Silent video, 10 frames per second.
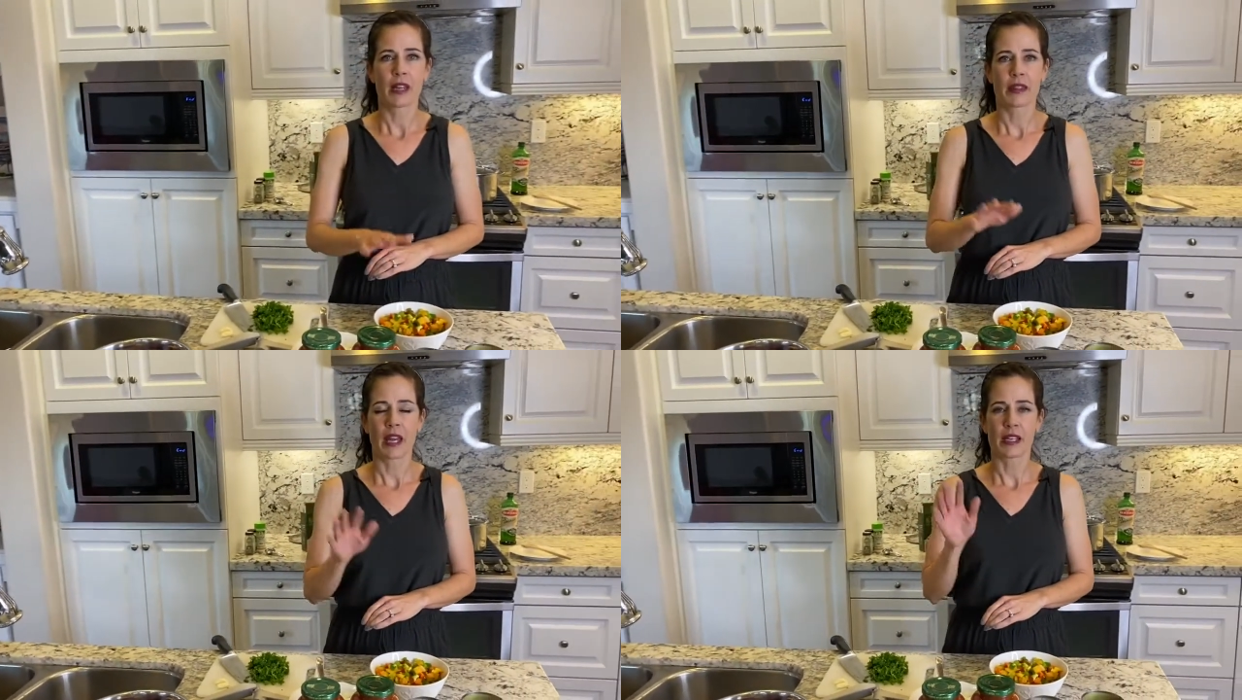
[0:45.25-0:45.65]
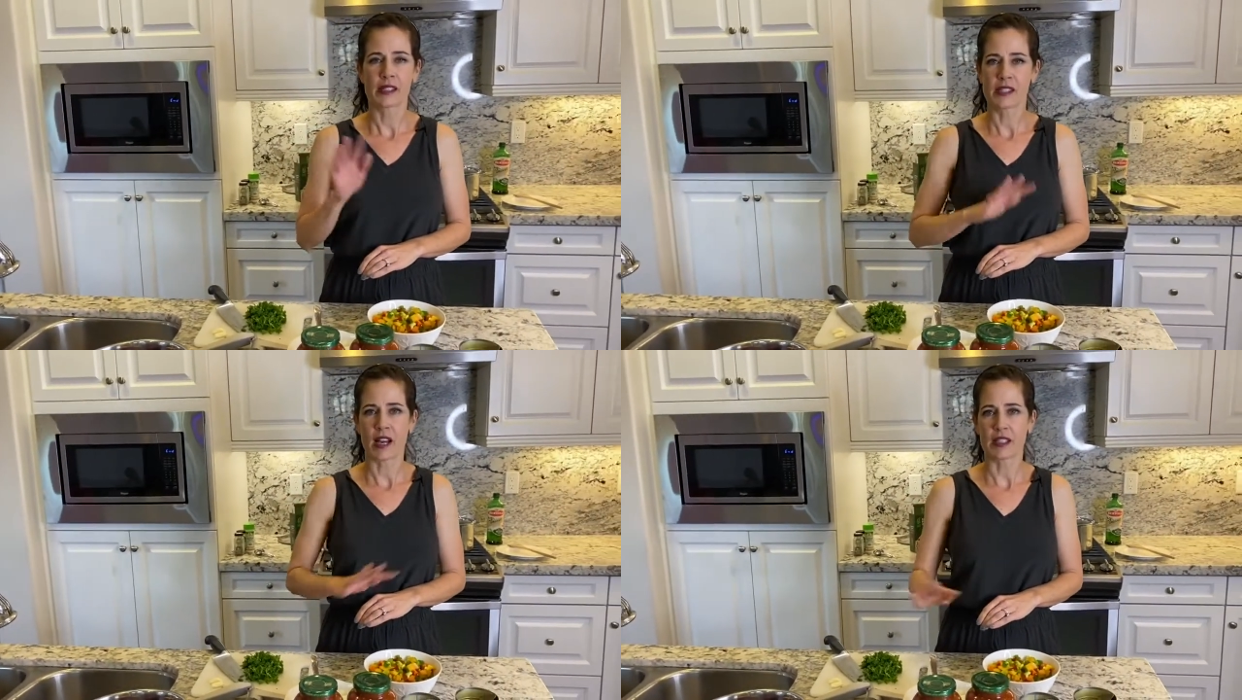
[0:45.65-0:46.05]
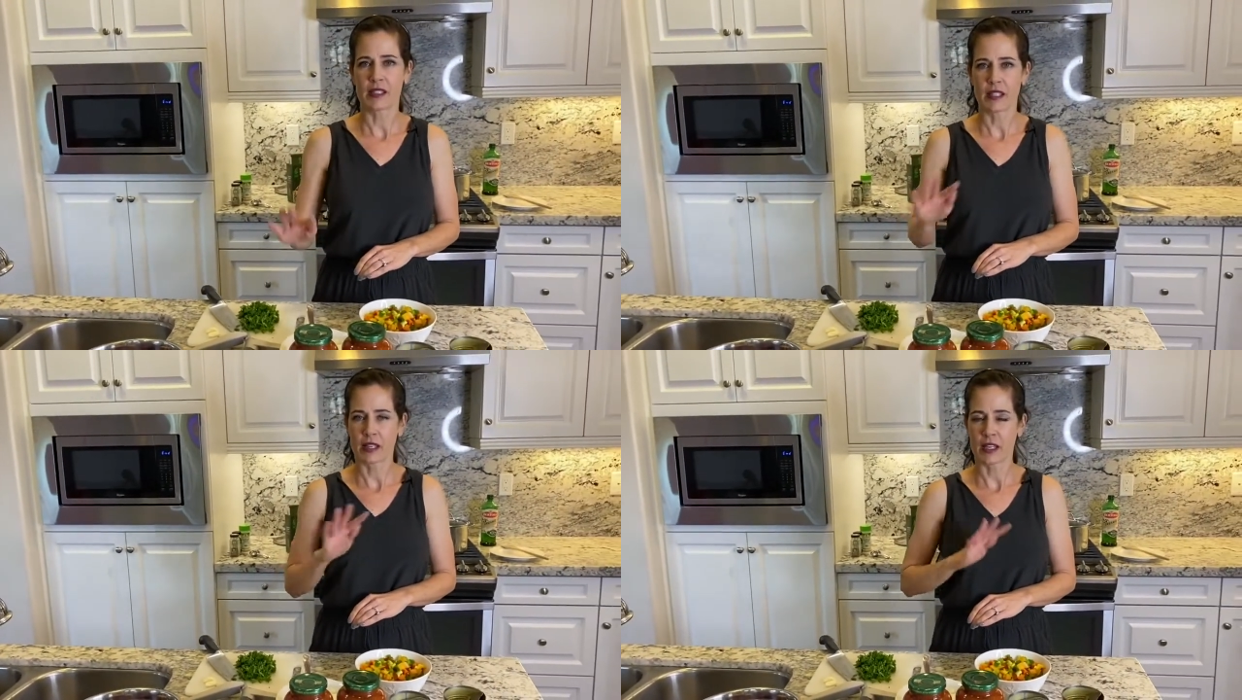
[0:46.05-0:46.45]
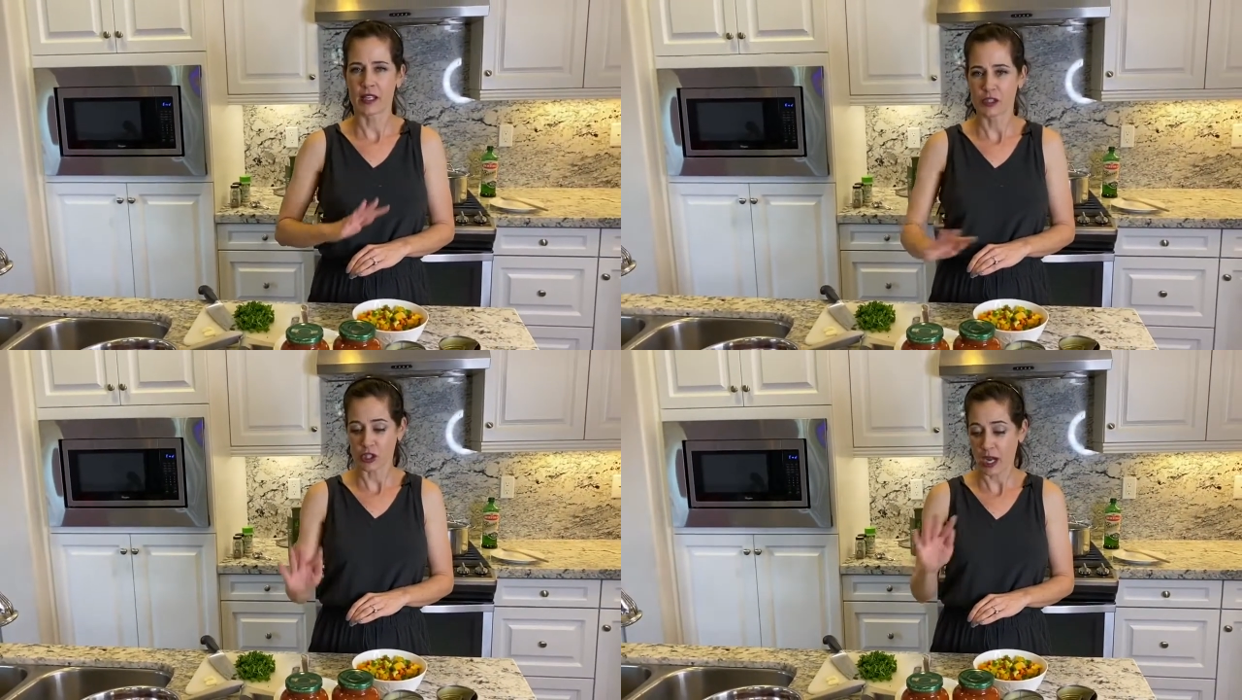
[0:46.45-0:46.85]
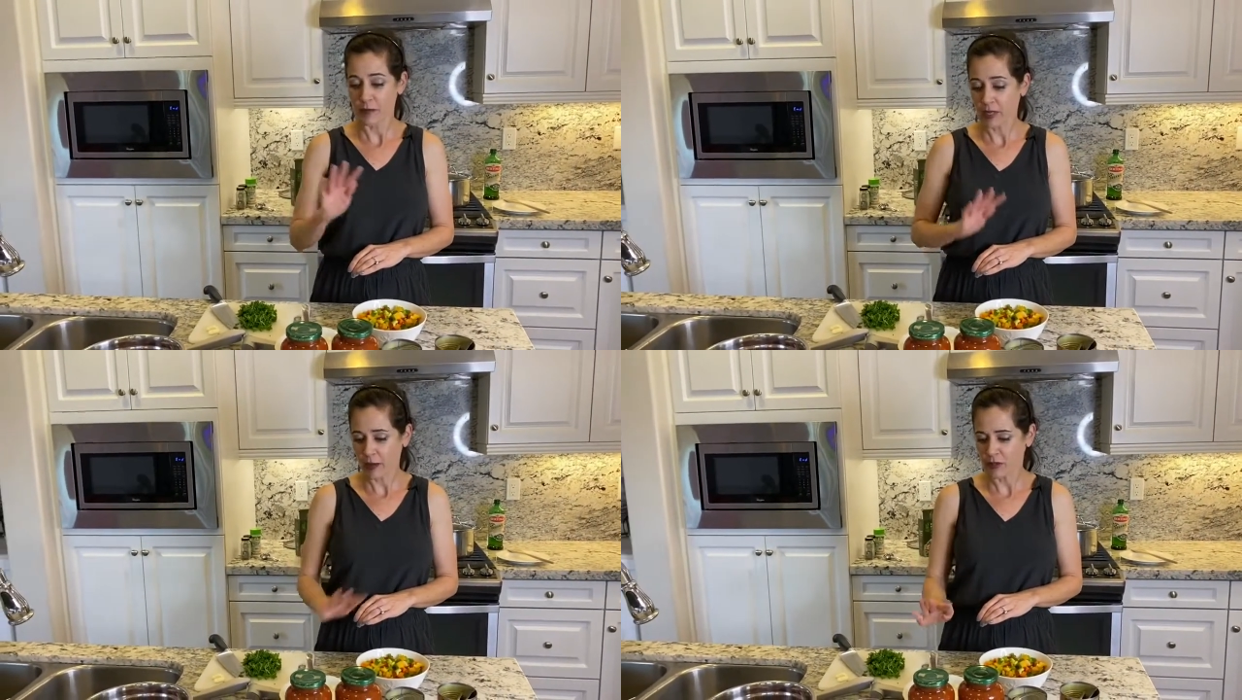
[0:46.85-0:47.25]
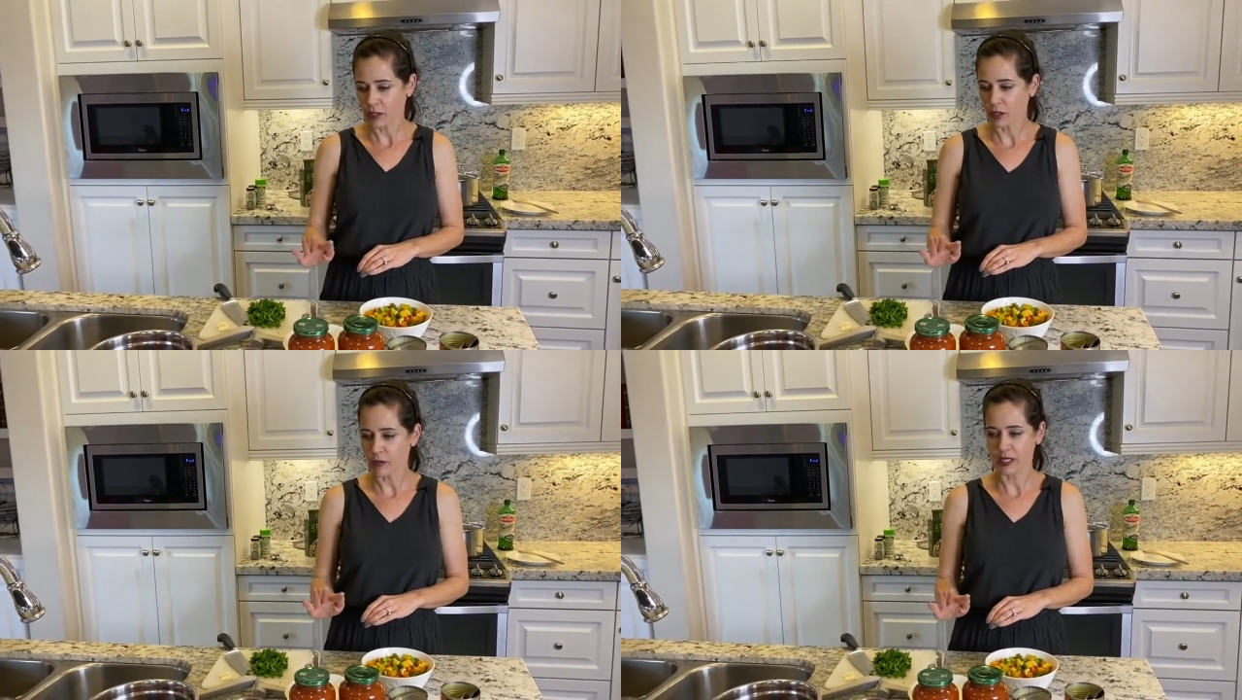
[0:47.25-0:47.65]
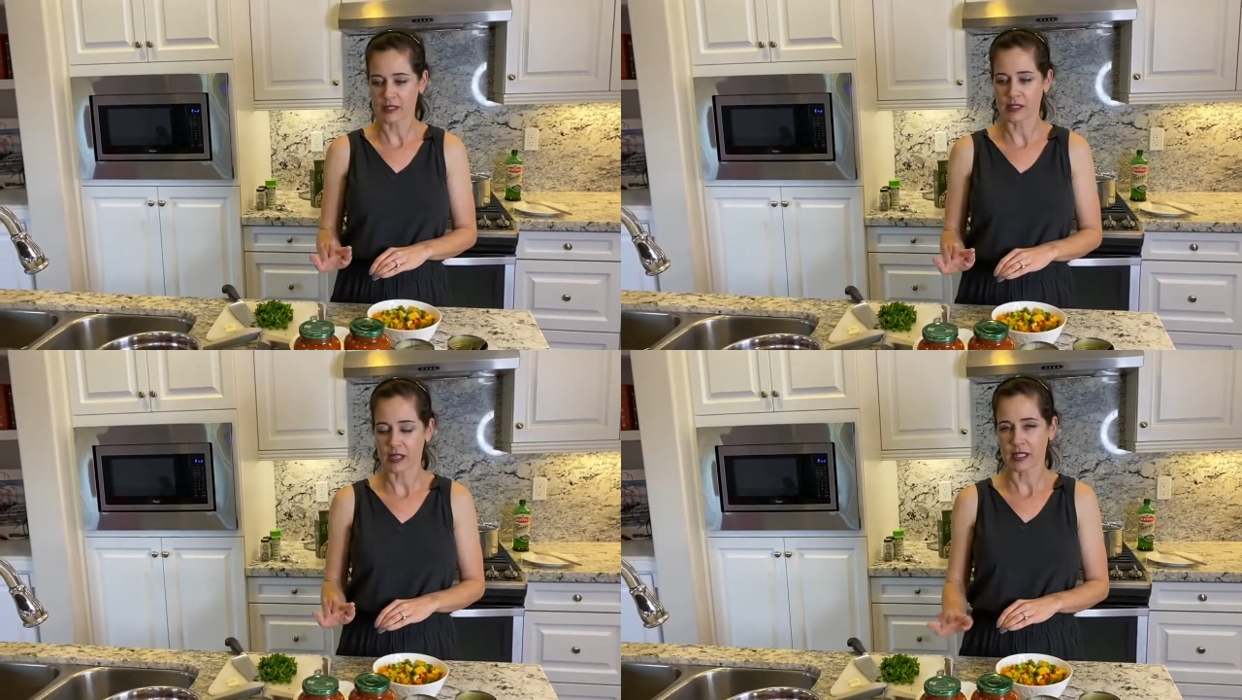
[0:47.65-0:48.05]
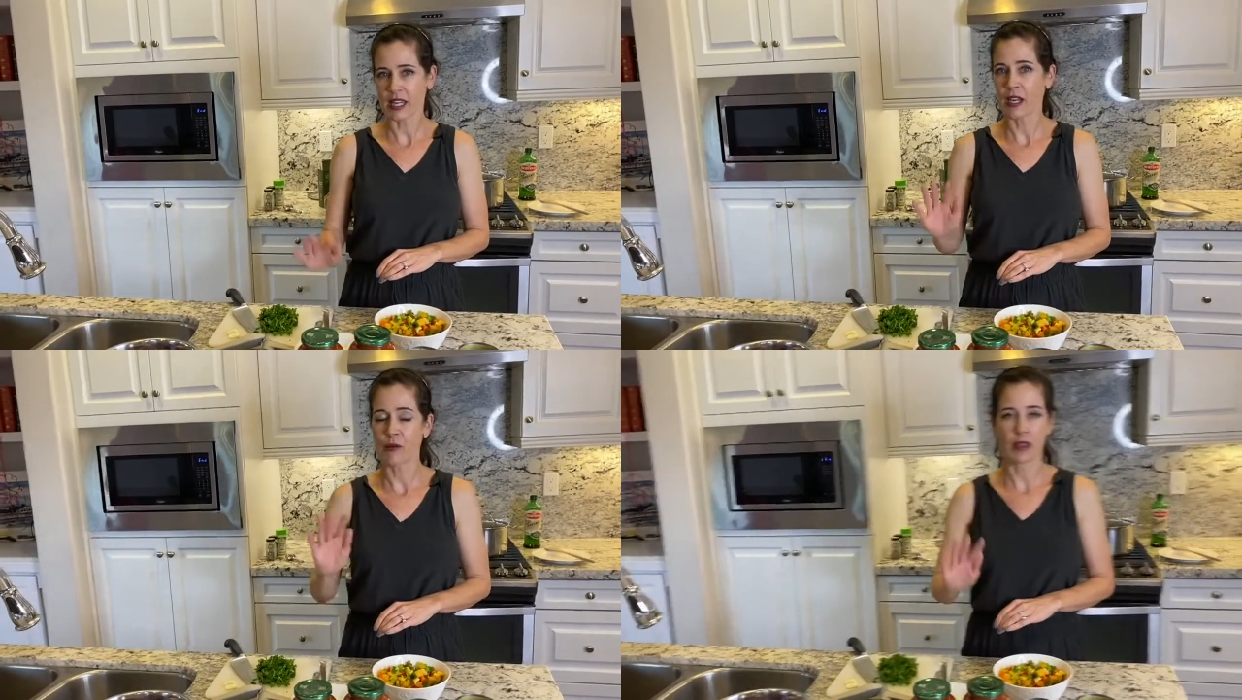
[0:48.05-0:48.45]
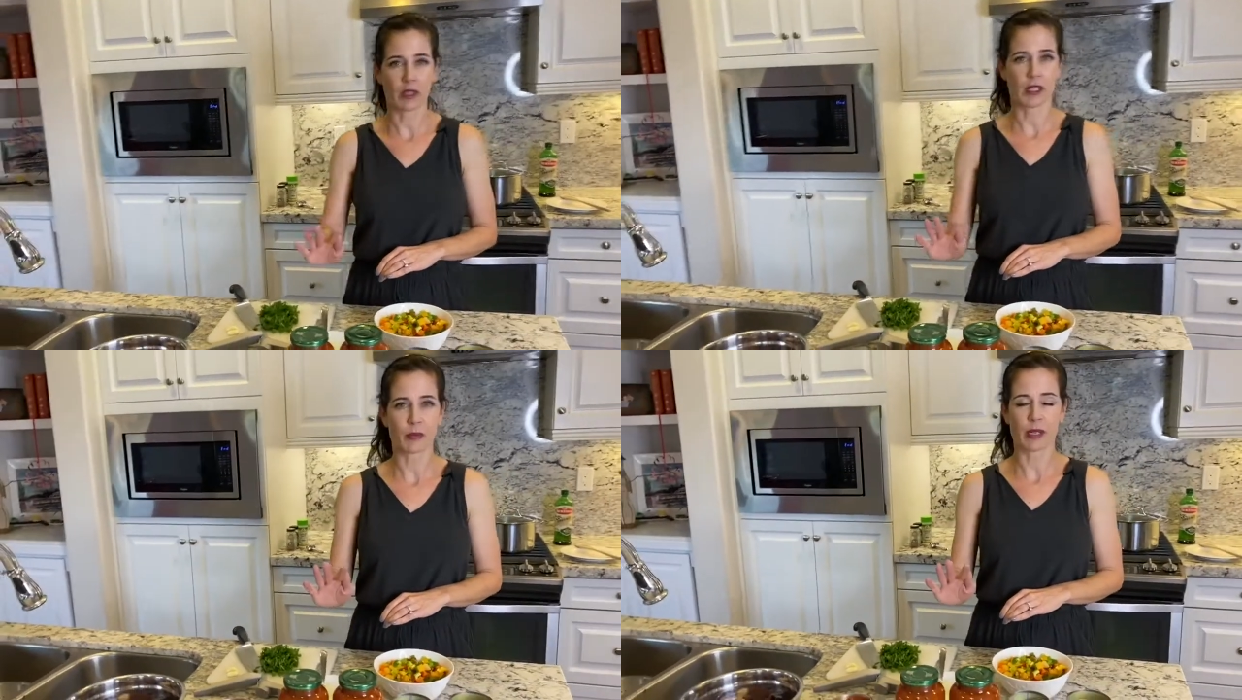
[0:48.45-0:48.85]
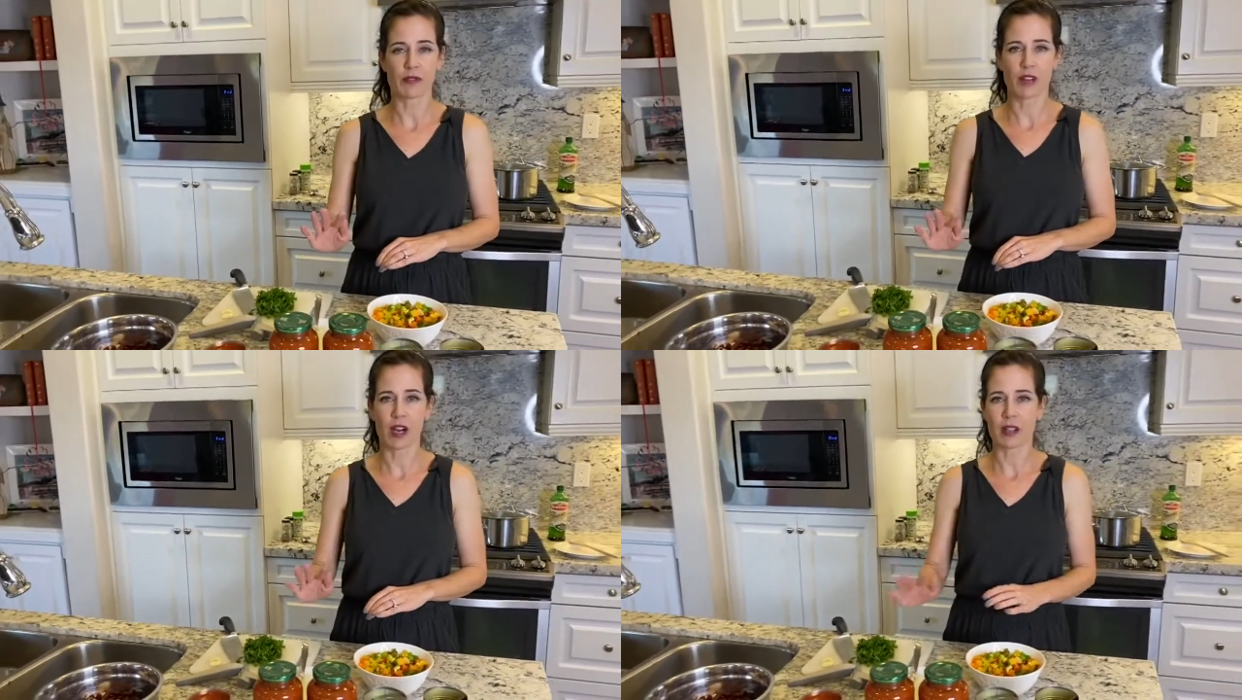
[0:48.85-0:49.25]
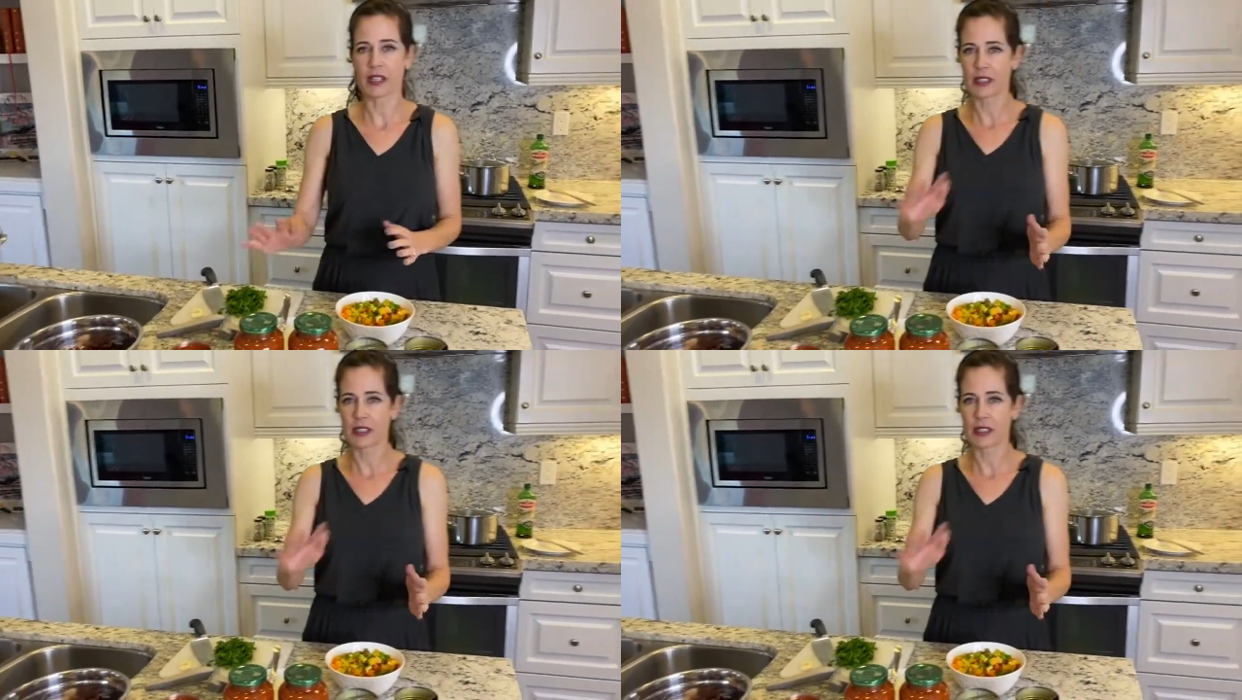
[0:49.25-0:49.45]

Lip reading: that is chopped up so that we can saute it with a little bit of garlic